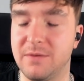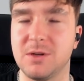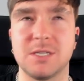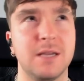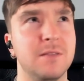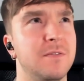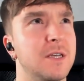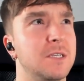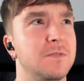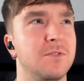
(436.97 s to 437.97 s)
watched like the
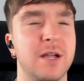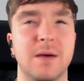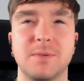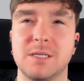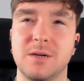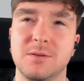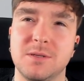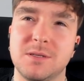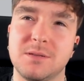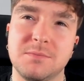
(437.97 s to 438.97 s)
first three
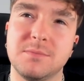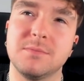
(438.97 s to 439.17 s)
episodes.